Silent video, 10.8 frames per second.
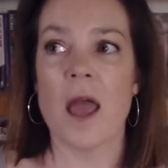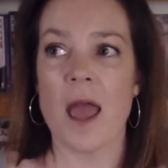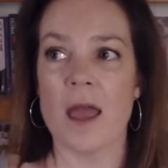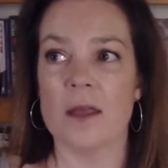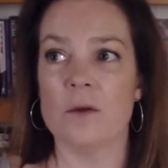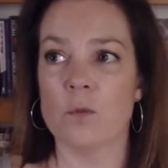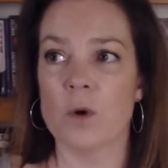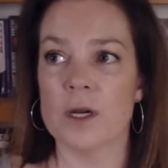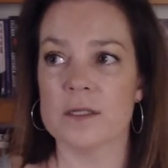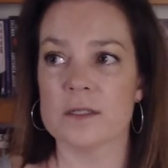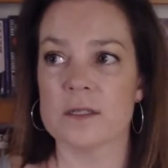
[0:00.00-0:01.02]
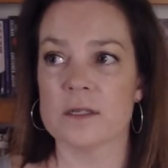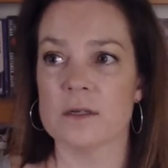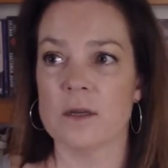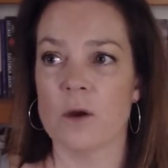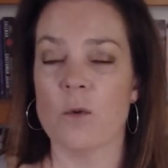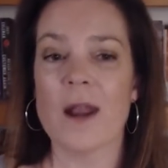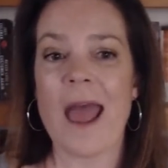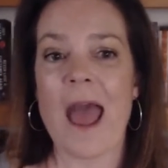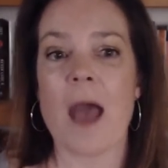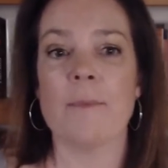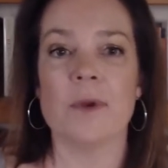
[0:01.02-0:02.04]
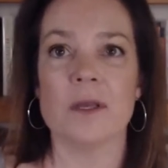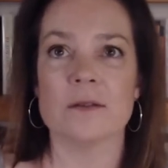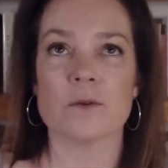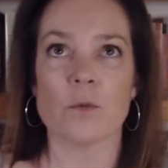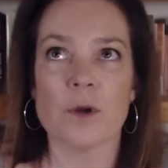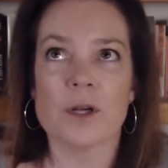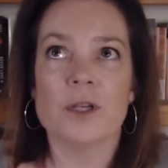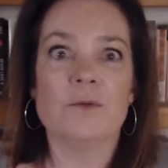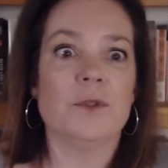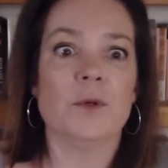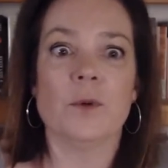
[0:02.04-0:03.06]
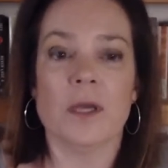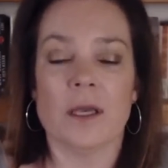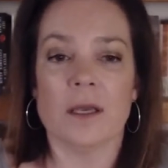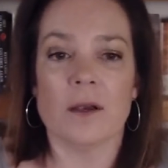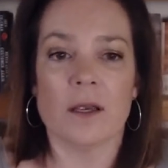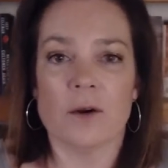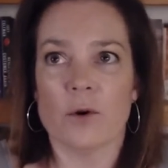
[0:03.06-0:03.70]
and what what happens or what are you doing